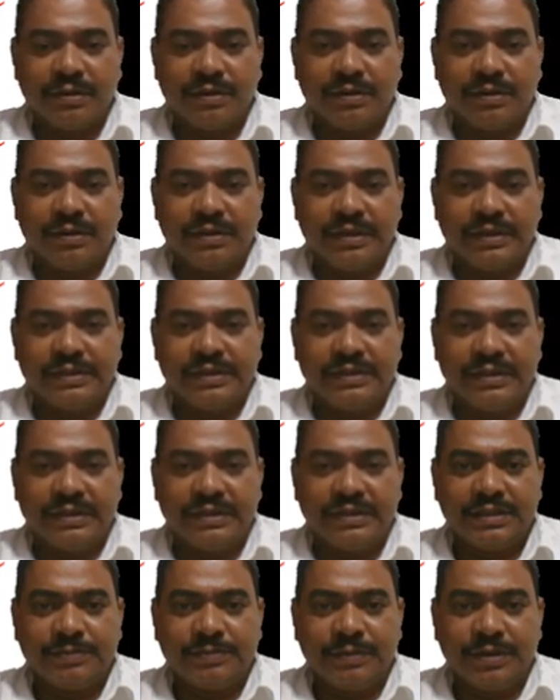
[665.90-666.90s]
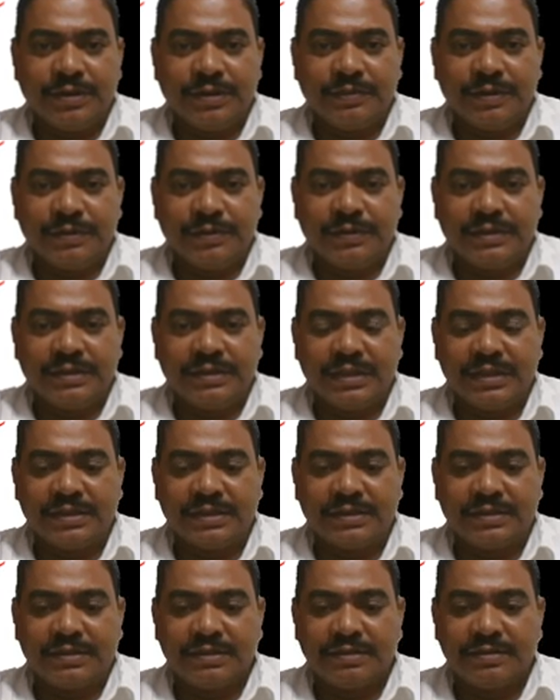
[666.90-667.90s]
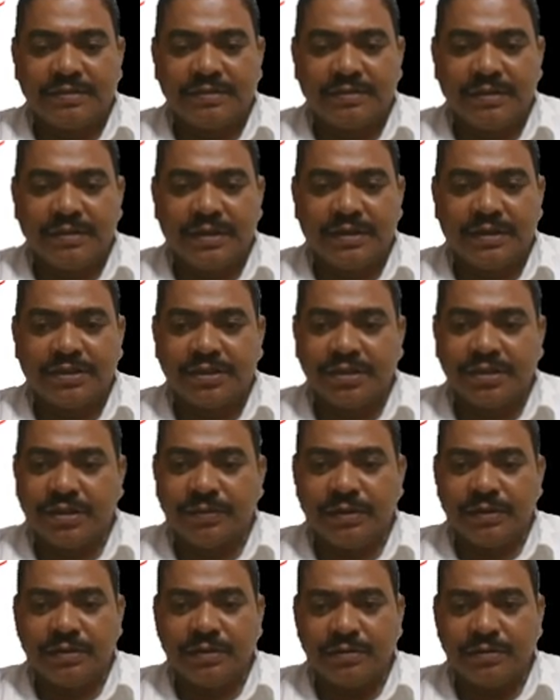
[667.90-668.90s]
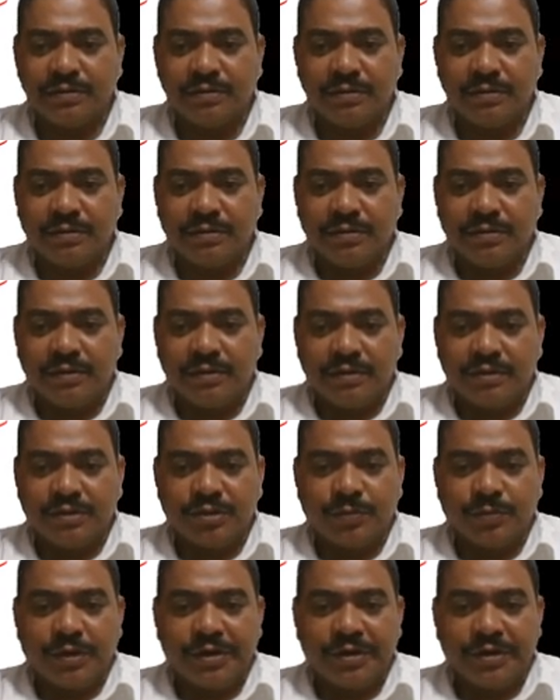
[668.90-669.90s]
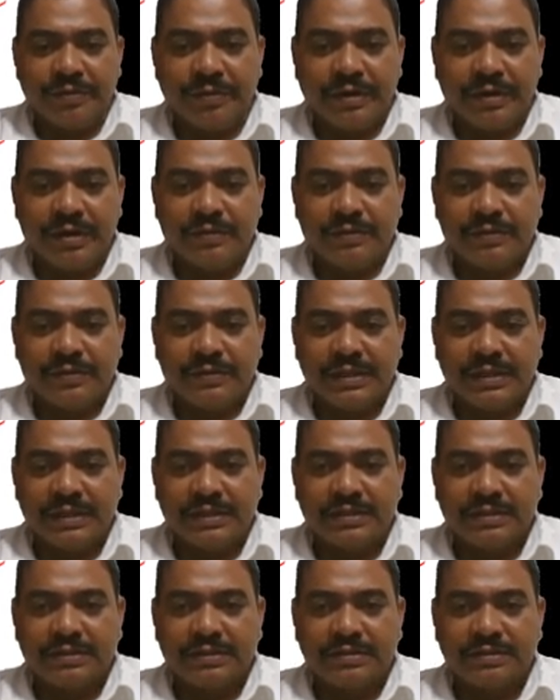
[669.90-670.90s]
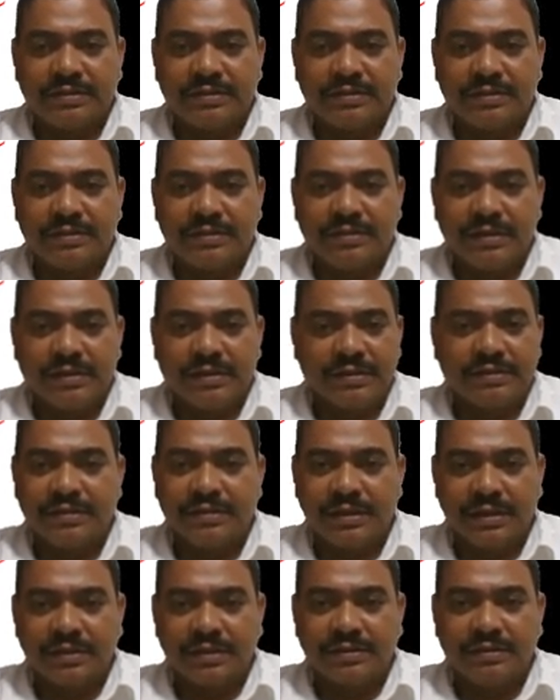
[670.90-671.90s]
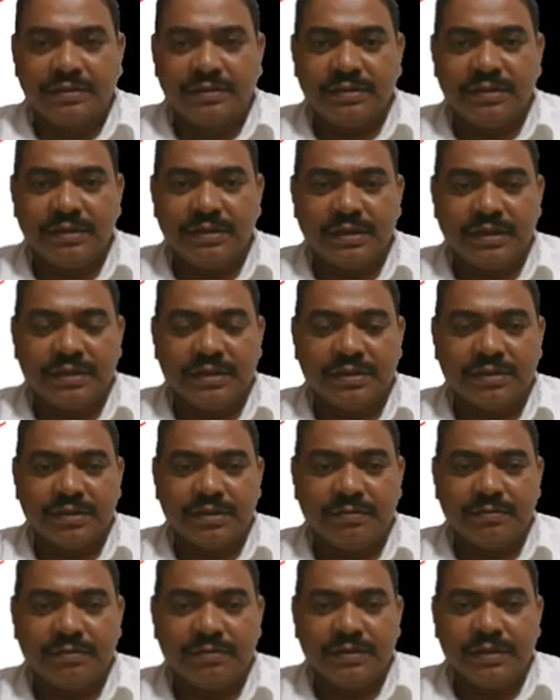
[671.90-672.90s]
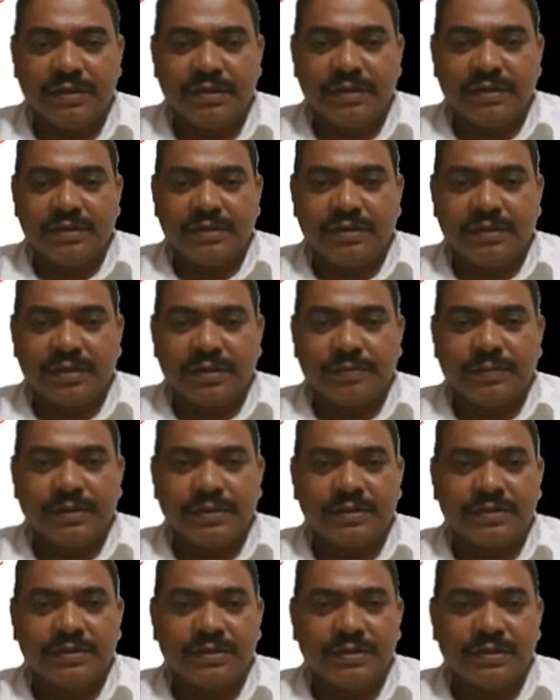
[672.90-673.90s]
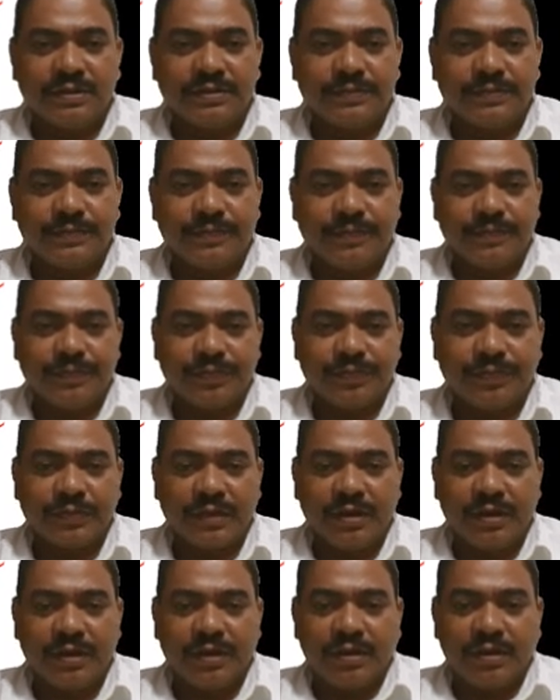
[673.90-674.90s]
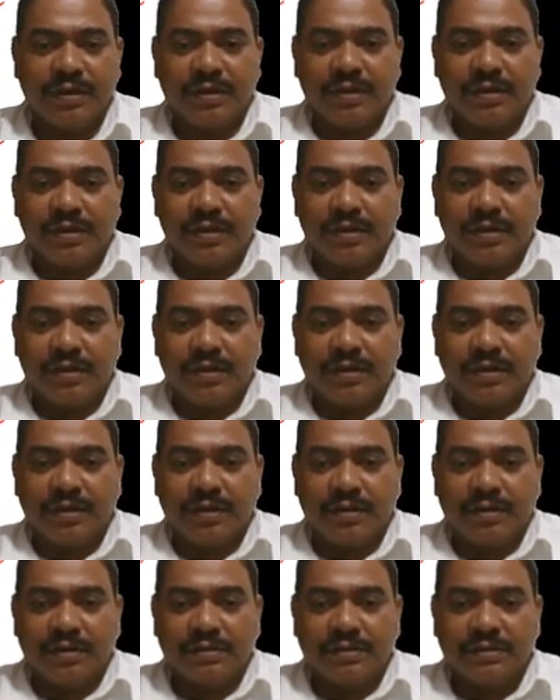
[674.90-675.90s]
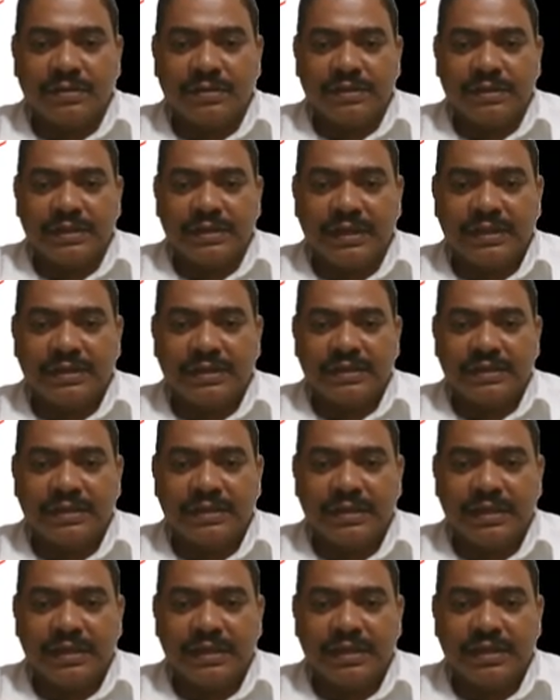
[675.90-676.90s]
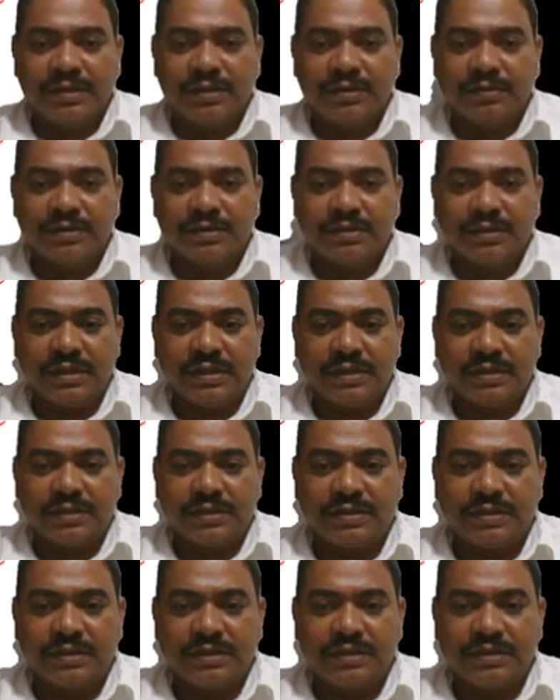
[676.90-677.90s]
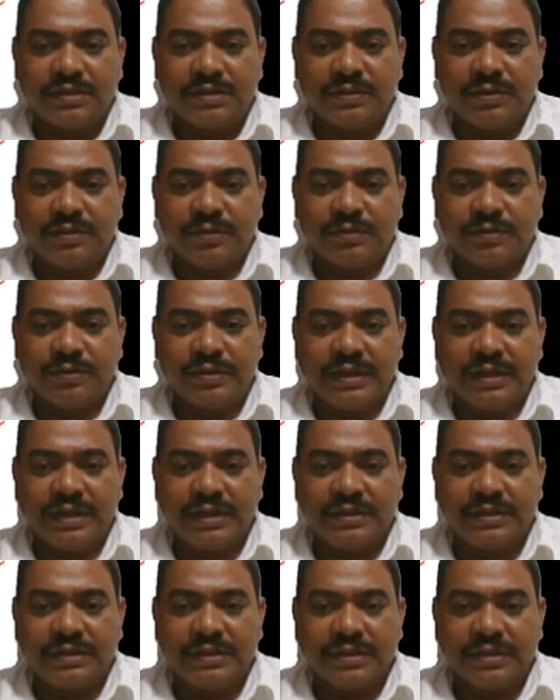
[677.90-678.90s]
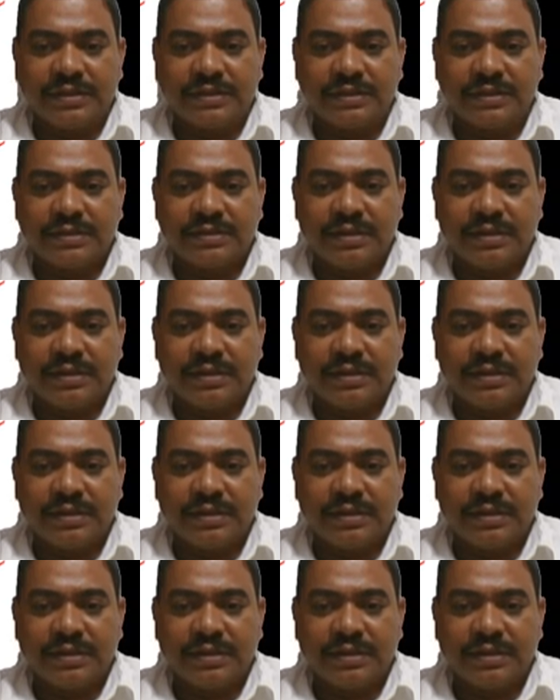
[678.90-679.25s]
Then 6 is multiplied with 6, that is given. So multiplicative inverse 6 is 6 in case of, that means here 6 into 6 is equal to 36.